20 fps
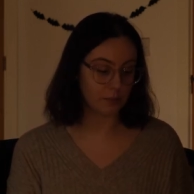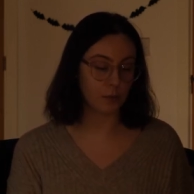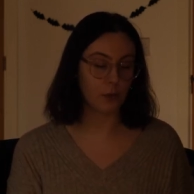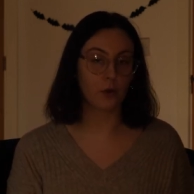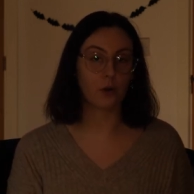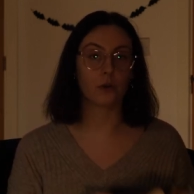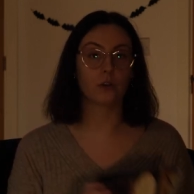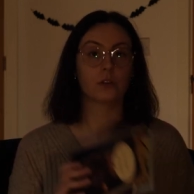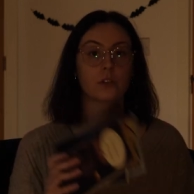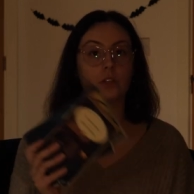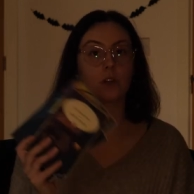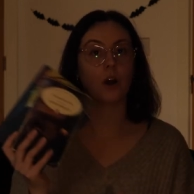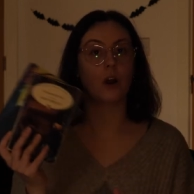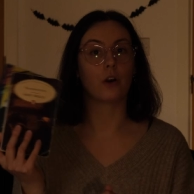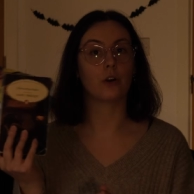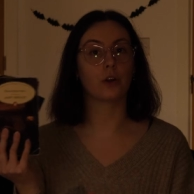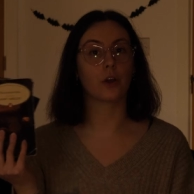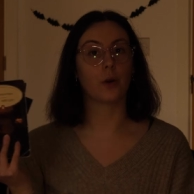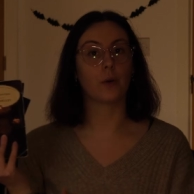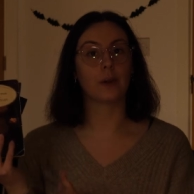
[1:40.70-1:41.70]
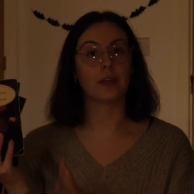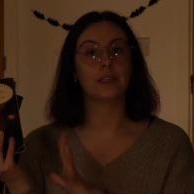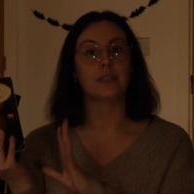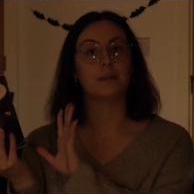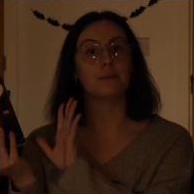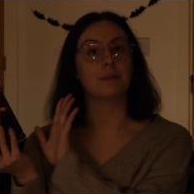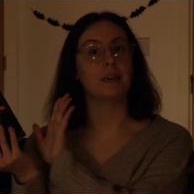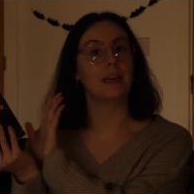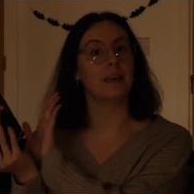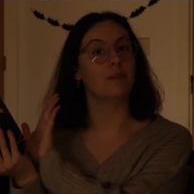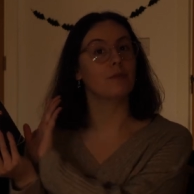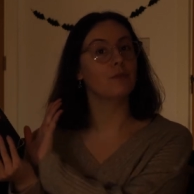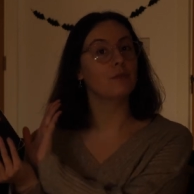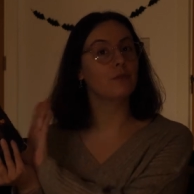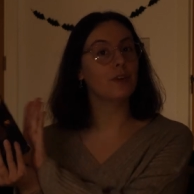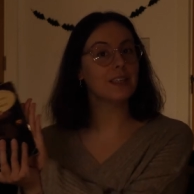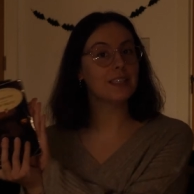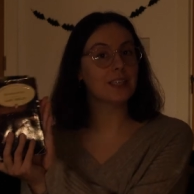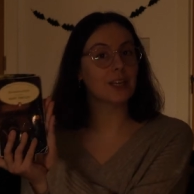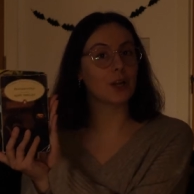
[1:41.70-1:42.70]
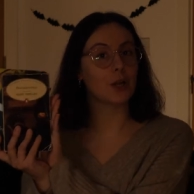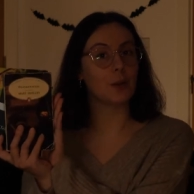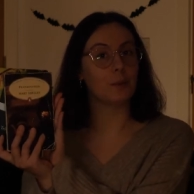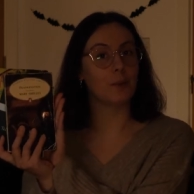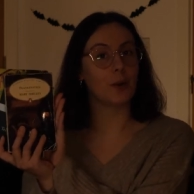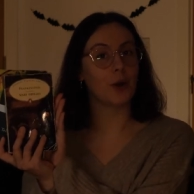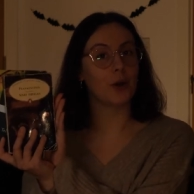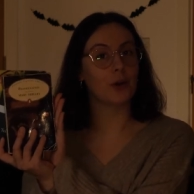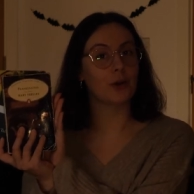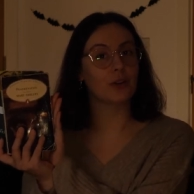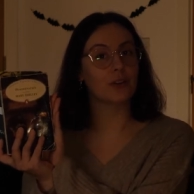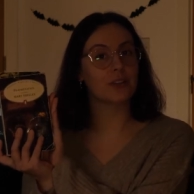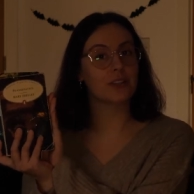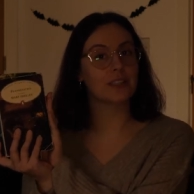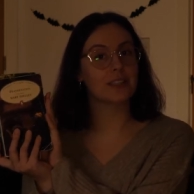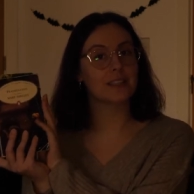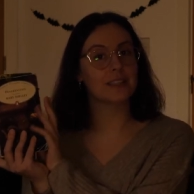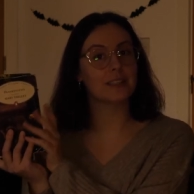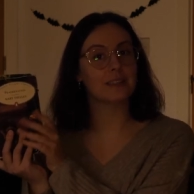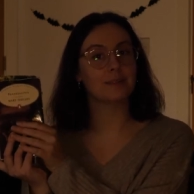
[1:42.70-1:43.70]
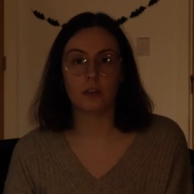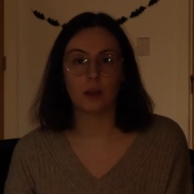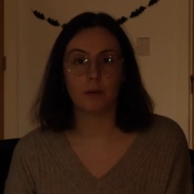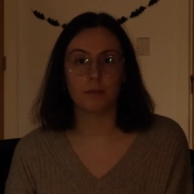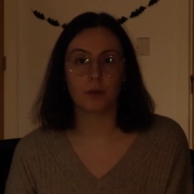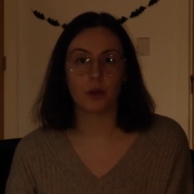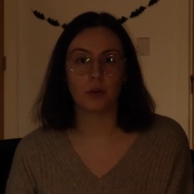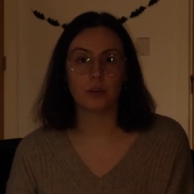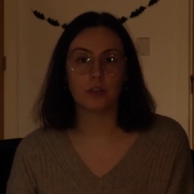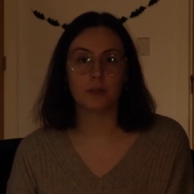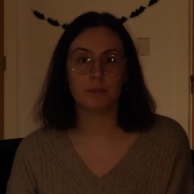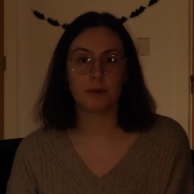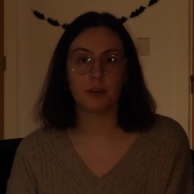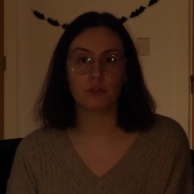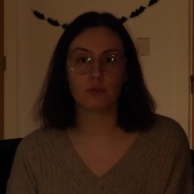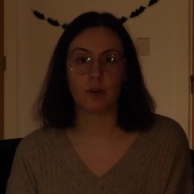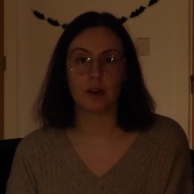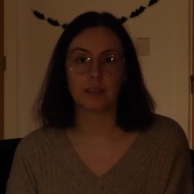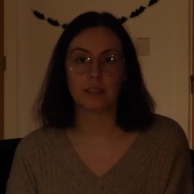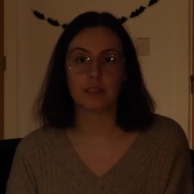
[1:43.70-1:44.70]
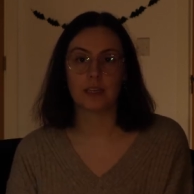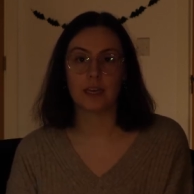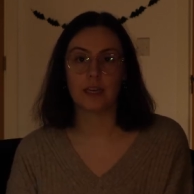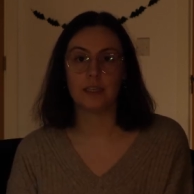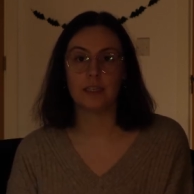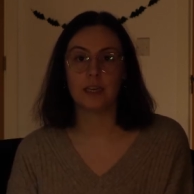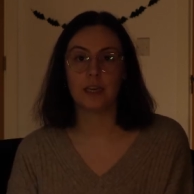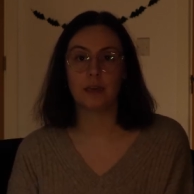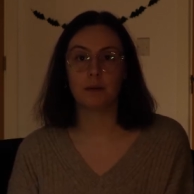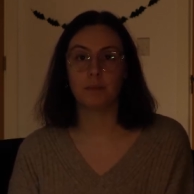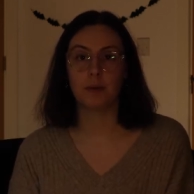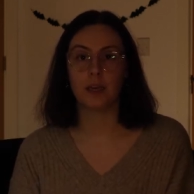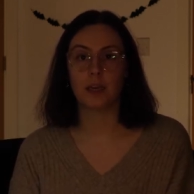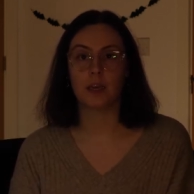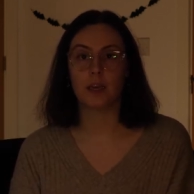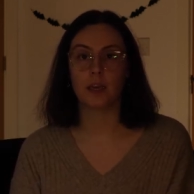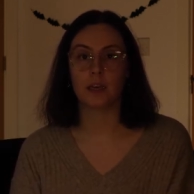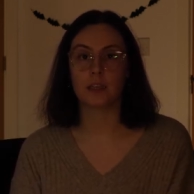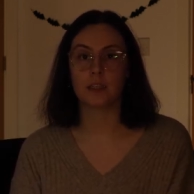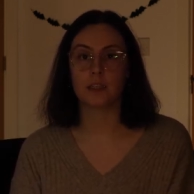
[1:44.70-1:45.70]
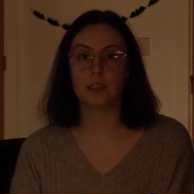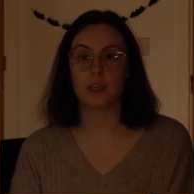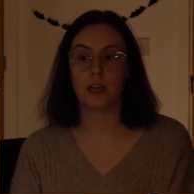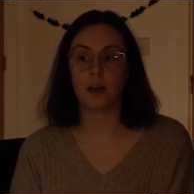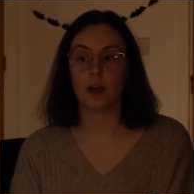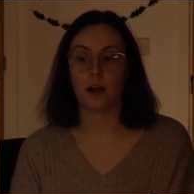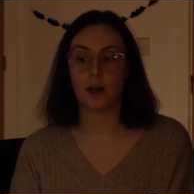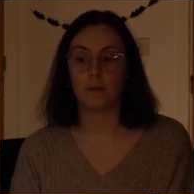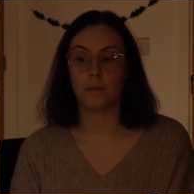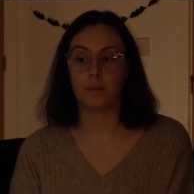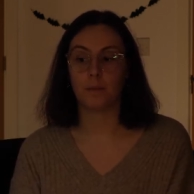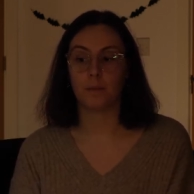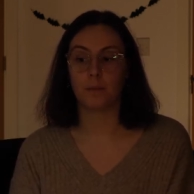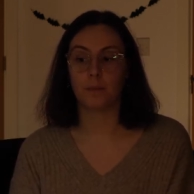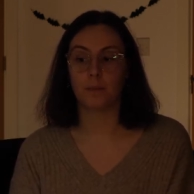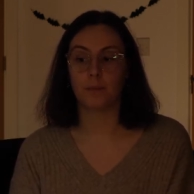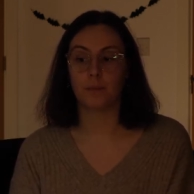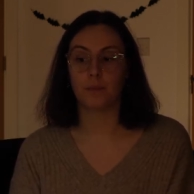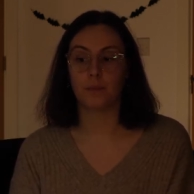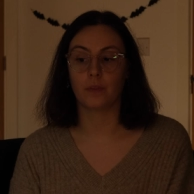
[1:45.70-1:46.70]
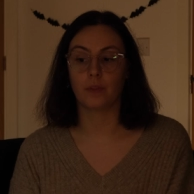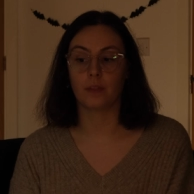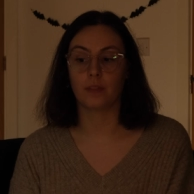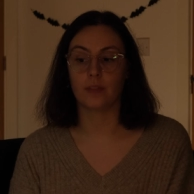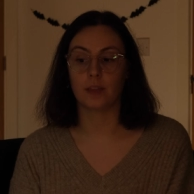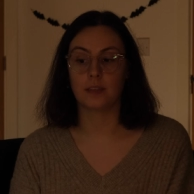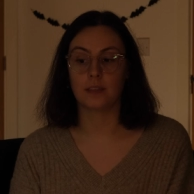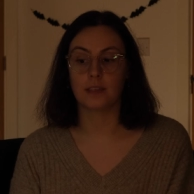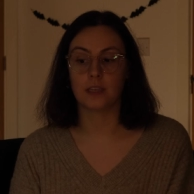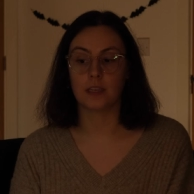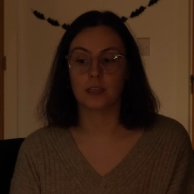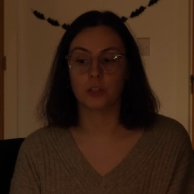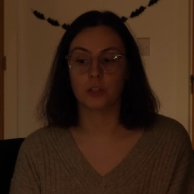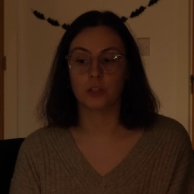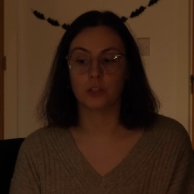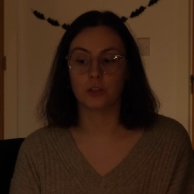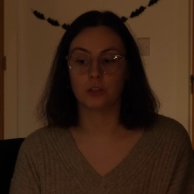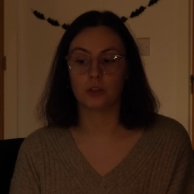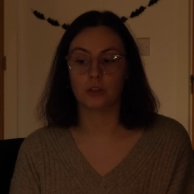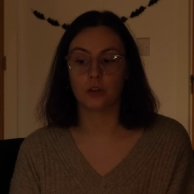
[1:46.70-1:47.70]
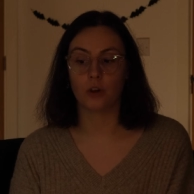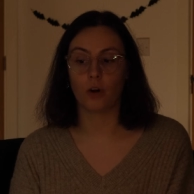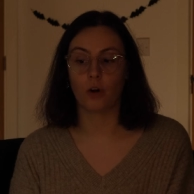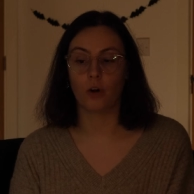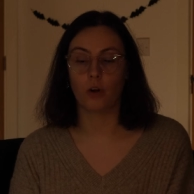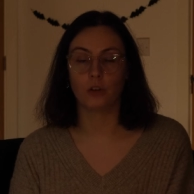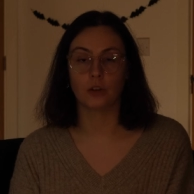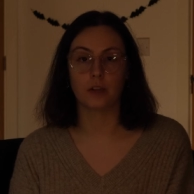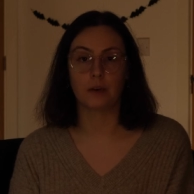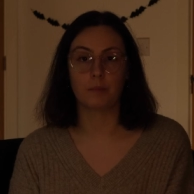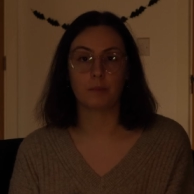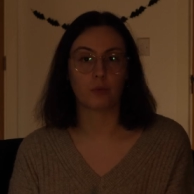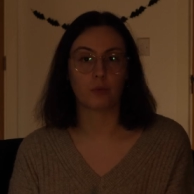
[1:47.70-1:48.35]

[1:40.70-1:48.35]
books are going to be physical books. I'm going to be translating because um, this is all in